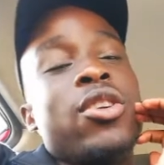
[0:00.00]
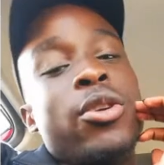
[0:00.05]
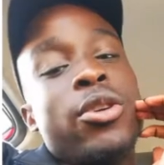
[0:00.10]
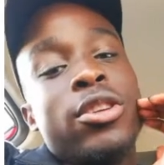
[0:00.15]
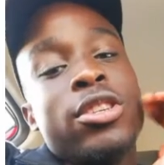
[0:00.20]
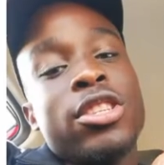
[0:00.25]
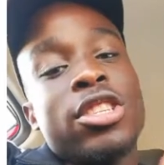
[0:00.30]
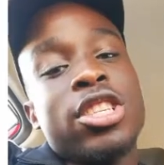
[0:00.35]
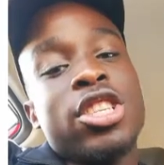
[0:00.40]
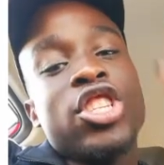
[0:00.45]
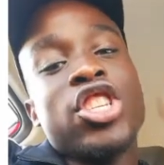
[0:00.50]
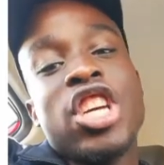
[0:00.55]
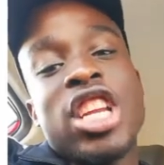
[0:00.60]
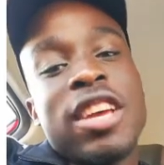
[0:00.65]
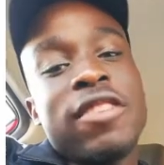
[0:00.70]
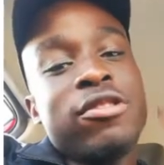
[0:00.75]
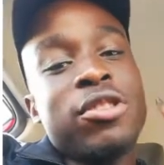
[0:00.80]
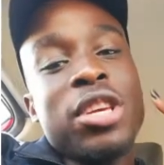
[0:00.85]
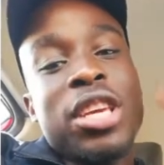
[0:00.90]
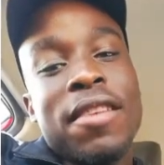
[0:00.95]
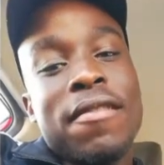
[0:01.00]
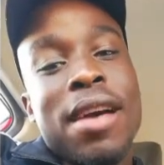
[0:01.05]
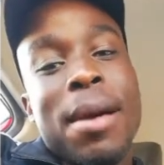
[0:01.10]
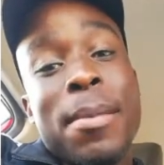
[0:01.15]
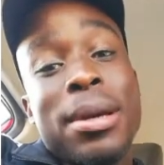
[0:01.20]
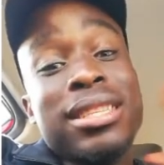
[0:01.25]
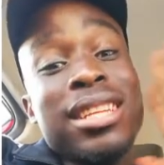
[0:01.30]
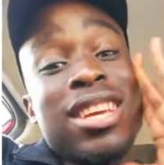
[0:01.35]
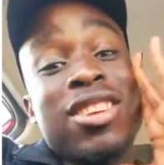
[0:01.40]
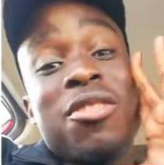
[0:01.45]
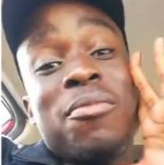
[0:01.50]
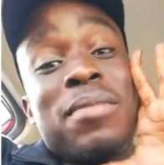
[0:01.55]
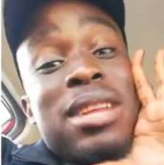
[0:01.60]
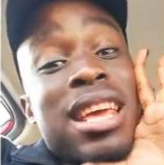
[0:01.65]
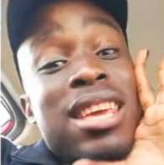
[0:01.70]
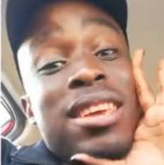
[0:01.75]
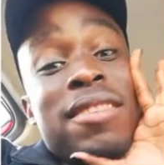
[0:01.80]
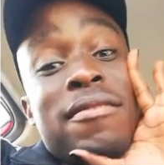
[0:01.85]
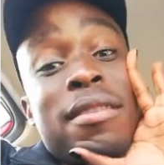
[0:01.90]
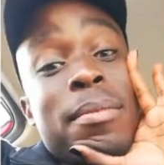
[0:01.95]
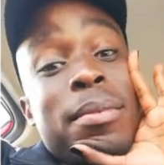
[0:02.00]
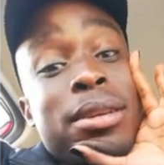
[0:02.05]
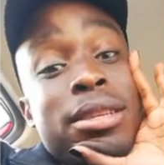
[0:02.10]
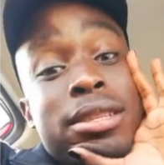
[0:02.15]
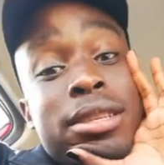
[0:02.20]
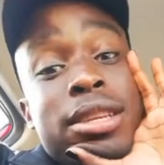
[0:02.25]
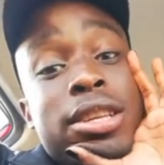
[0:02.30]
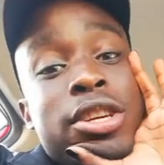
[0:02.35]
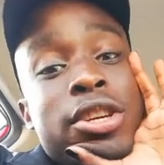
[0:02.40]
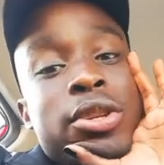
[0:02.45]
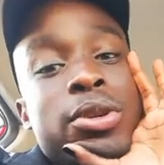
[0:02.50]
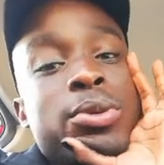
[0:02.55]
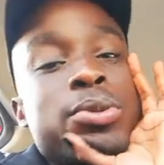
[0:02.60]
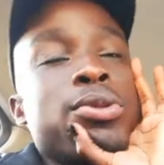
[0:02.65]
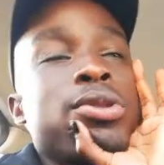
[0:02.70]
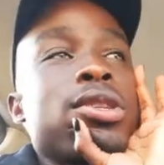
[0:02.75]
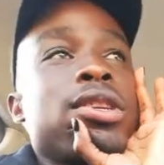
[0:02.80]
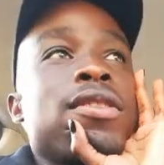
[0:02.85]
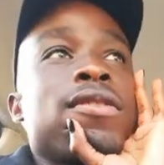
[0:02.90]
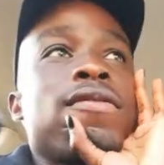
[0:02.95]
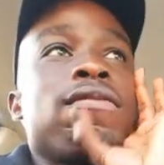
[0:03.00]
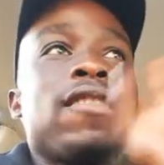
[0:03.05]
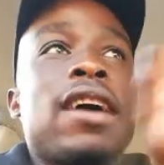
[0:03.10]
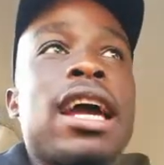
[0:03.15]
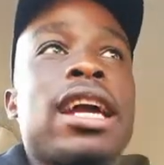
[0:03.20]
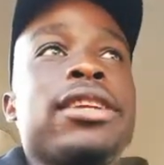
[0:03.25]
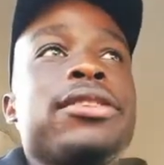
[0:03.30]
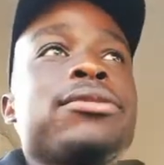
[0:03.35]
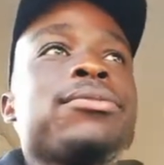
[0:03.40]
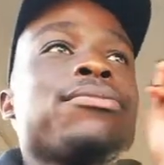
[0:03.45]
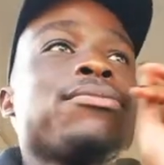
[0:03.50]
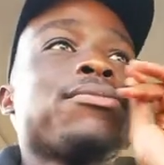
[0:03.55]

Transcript: you don't have to give up. I was like, you mean I give up easily, you know. Okay, fine.